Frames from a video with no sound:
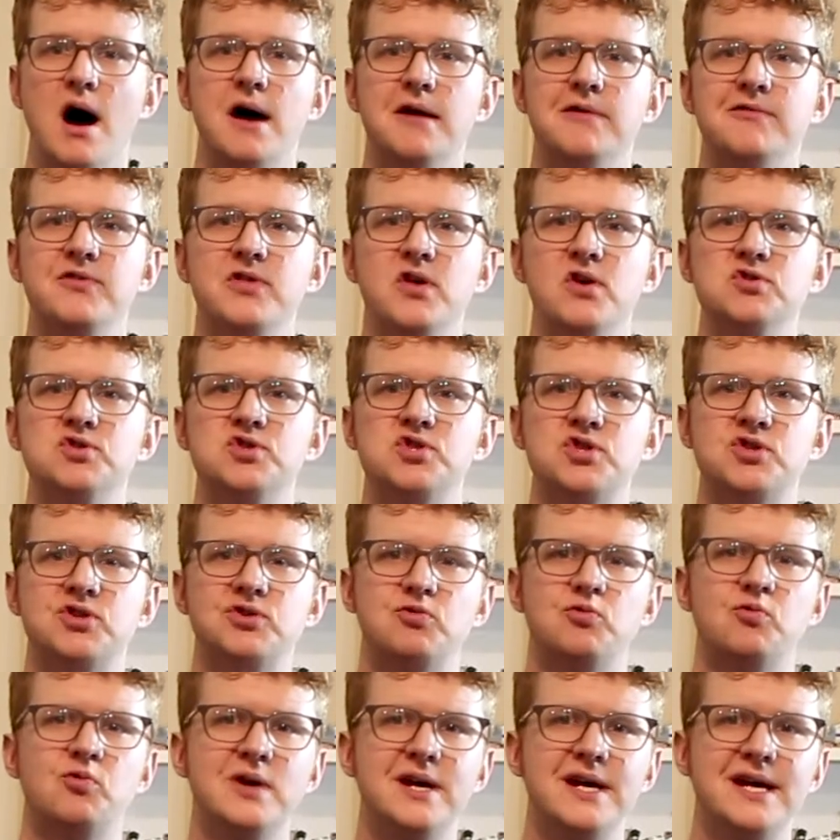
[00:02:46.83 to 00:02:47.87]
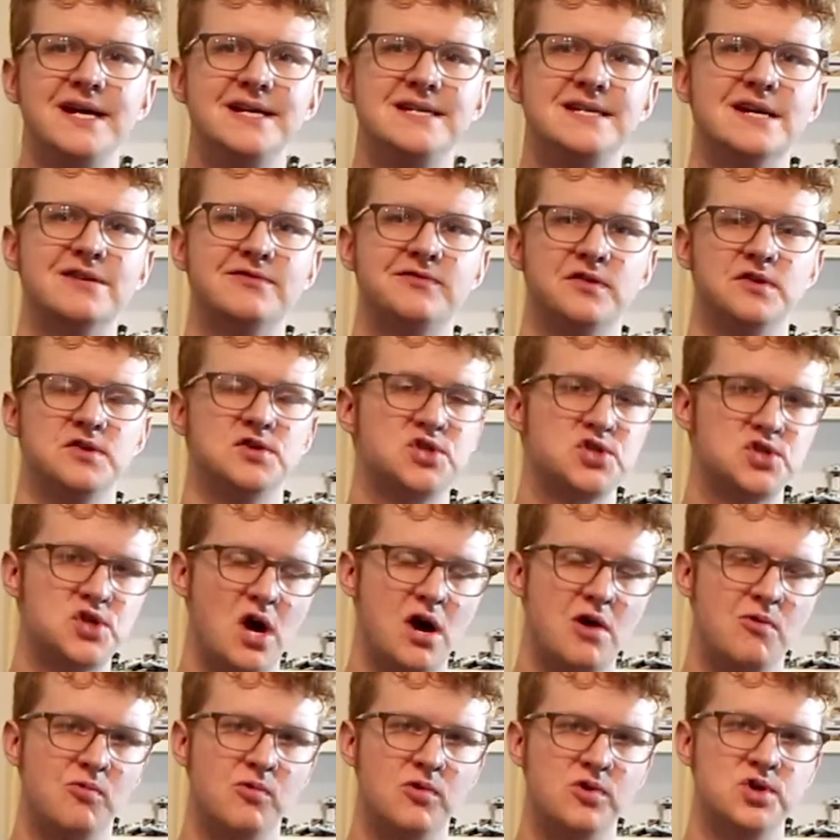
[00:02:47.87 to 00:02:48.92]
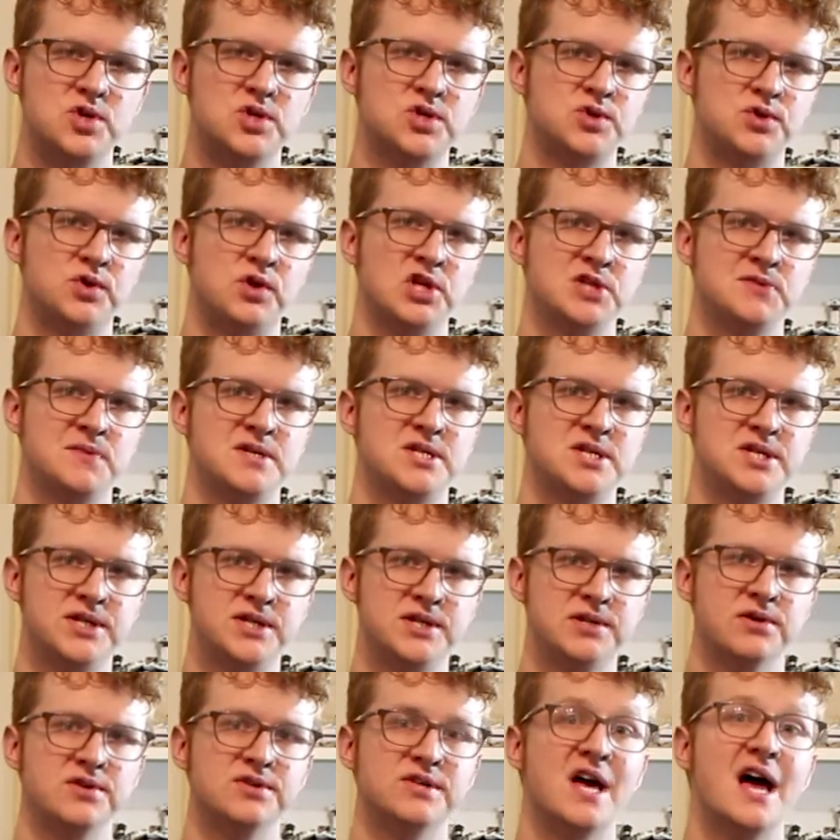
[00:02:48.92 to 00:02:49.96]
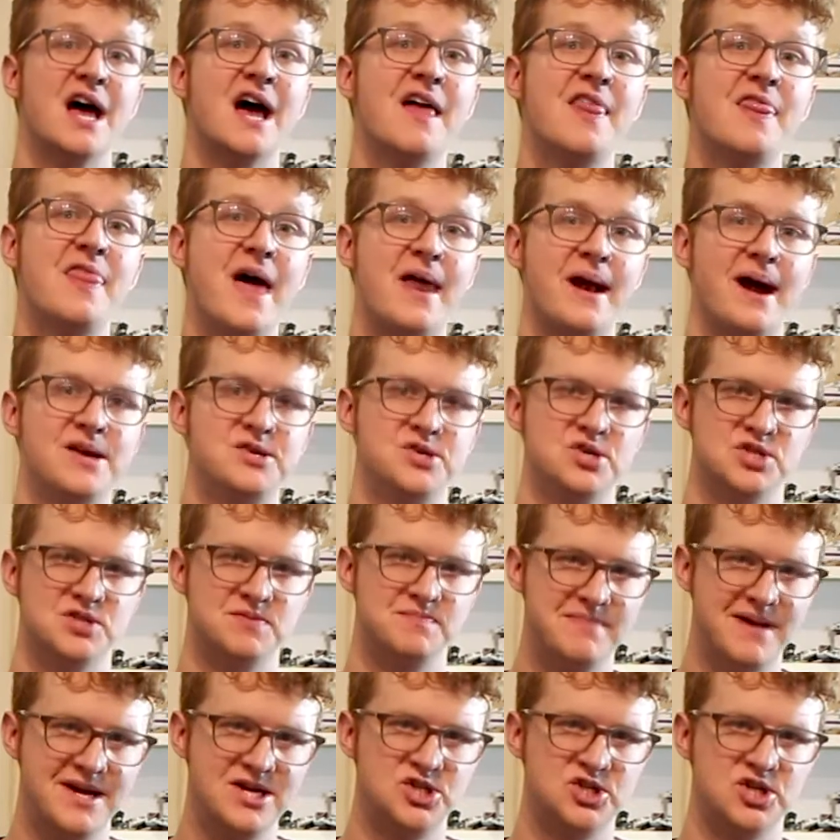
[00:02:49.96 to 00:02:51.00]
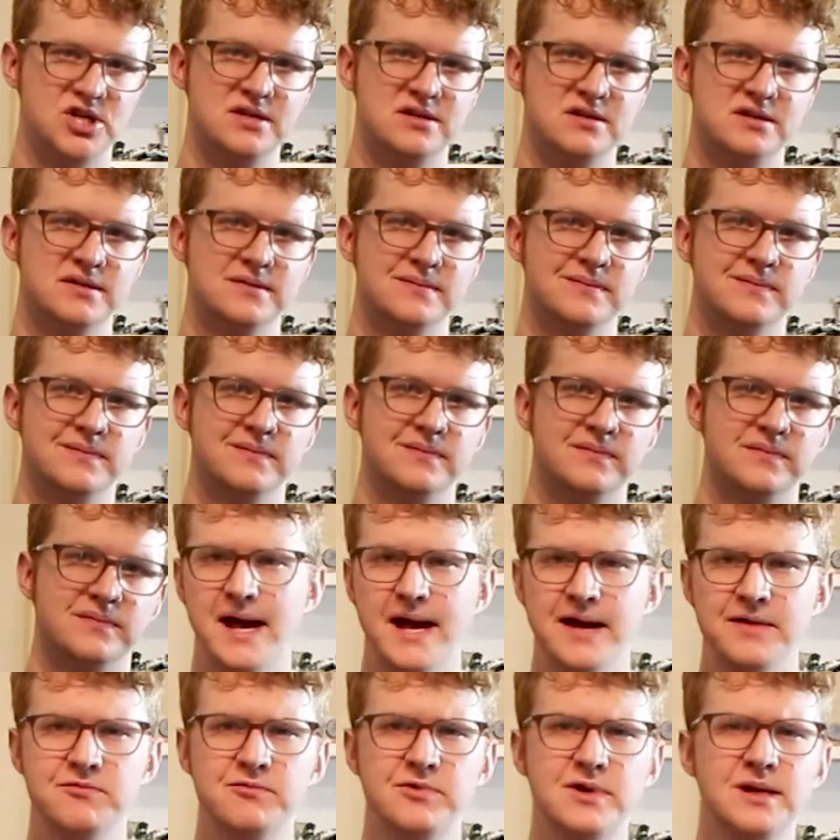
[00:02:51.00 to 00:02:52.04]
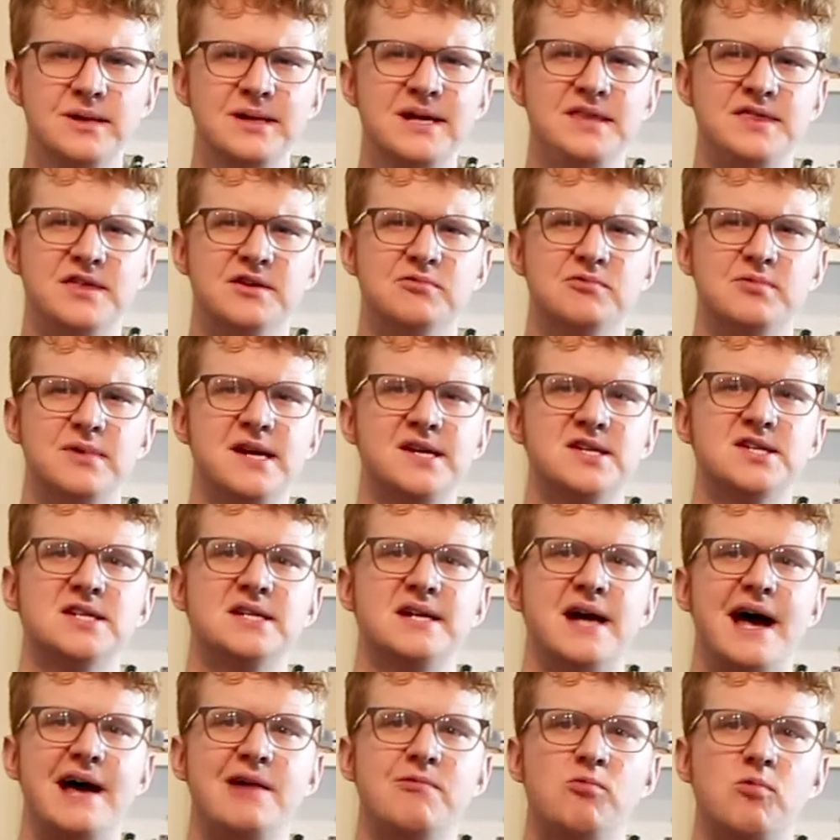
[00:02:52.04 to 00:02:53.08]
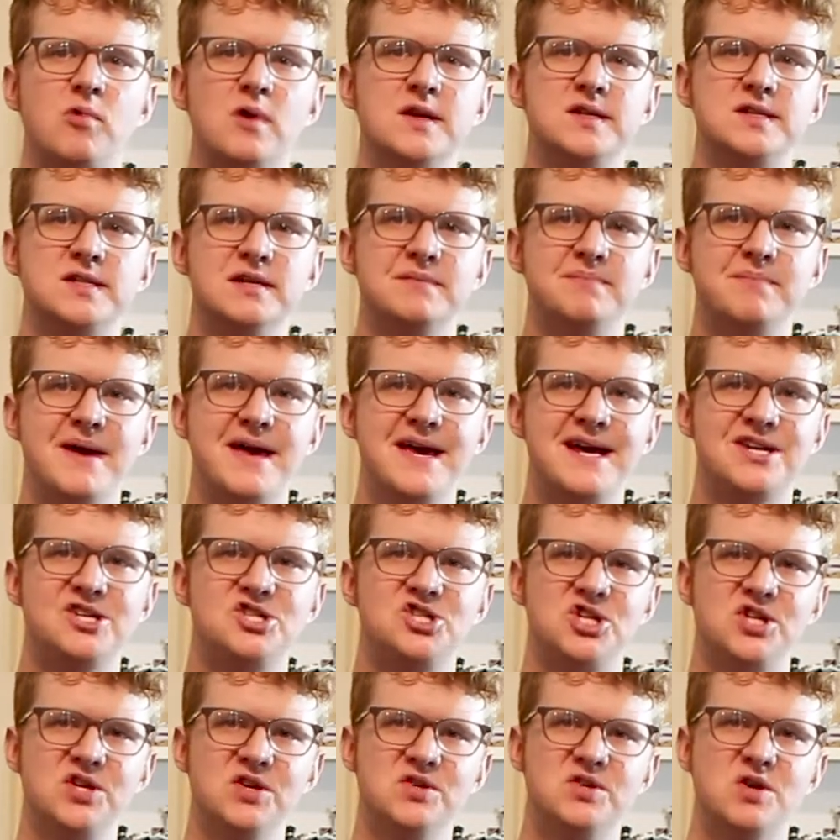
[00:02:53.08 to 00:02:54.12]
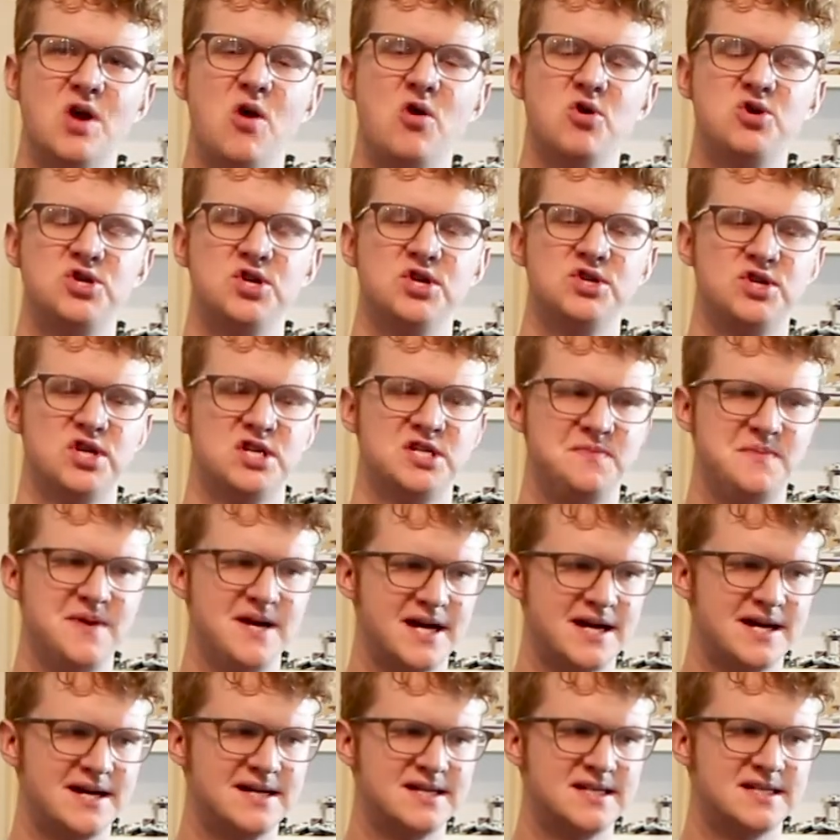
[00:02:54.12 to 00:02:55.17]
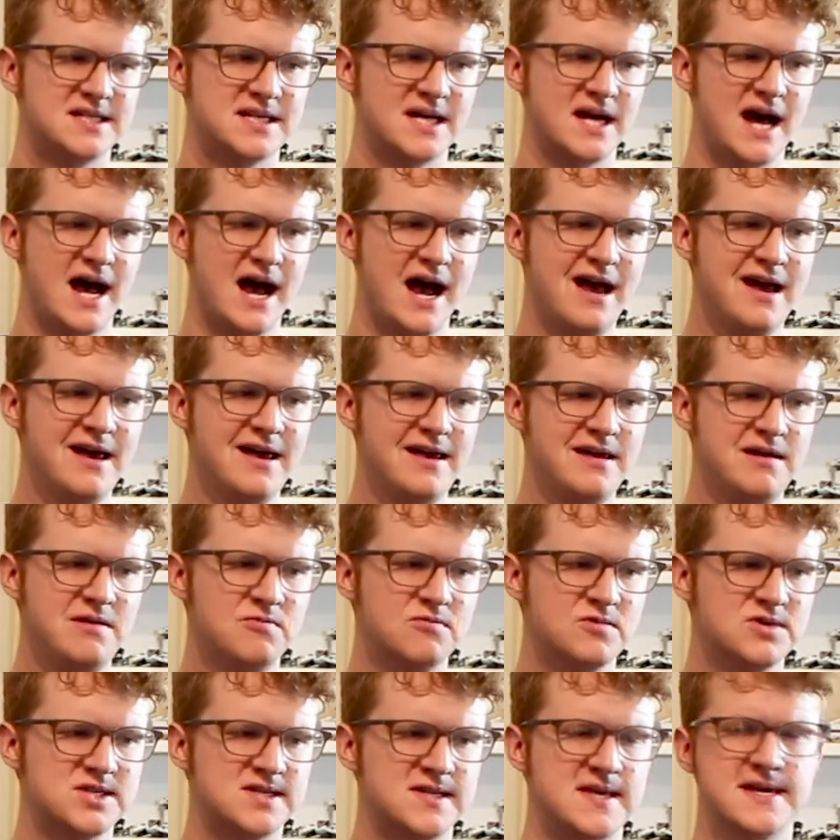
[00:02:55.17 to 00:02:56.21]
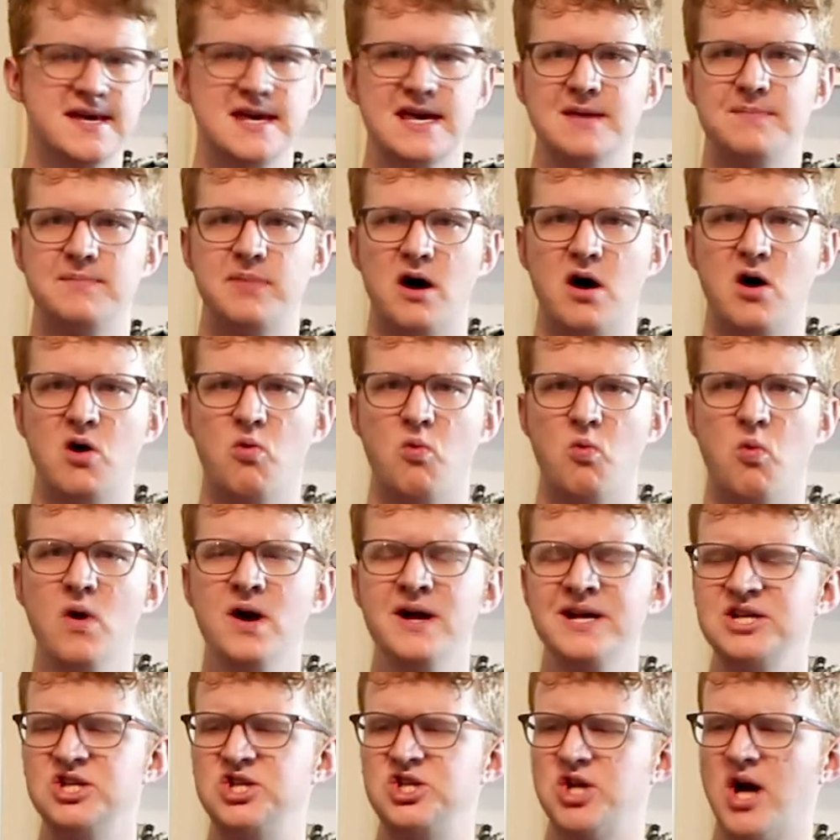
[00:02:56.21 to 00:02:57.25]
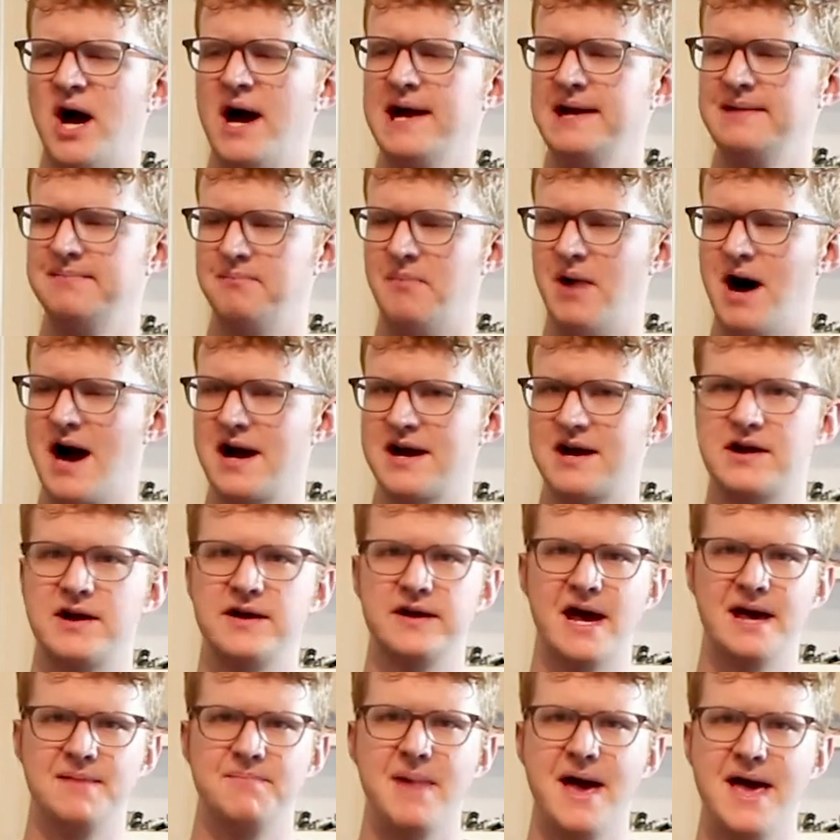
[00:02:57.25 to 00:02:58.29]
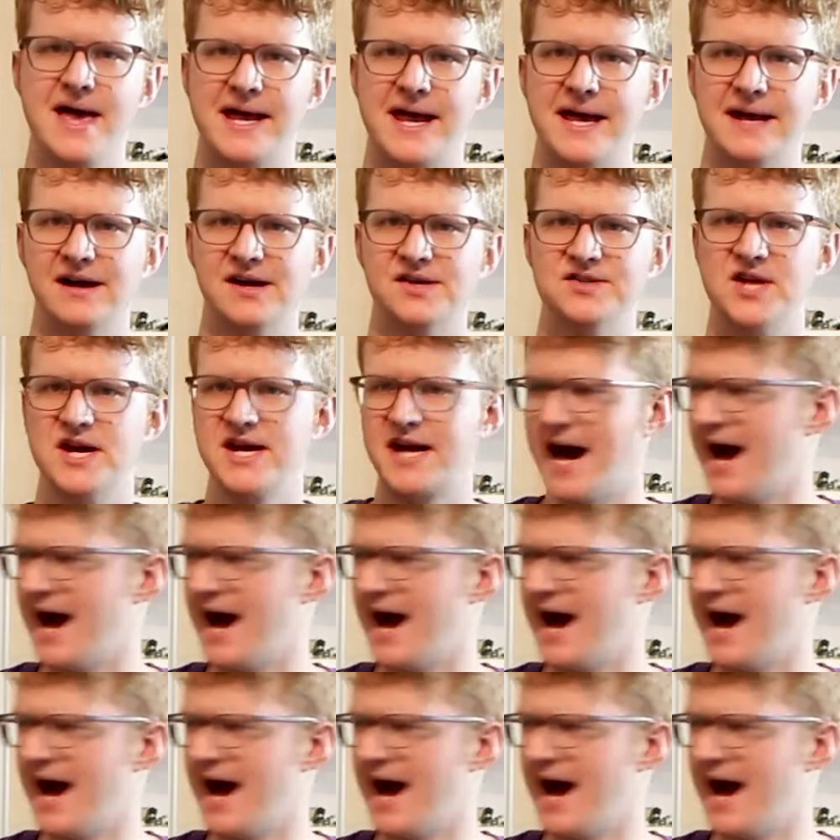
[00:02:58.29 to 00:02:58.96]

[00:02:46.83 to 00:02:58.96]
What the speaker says: of those 3 different Star Wars source materials that I just mentioned. And really the reason I want to make Geonosis is because I was thinking about what giant mock could I make, and I was like,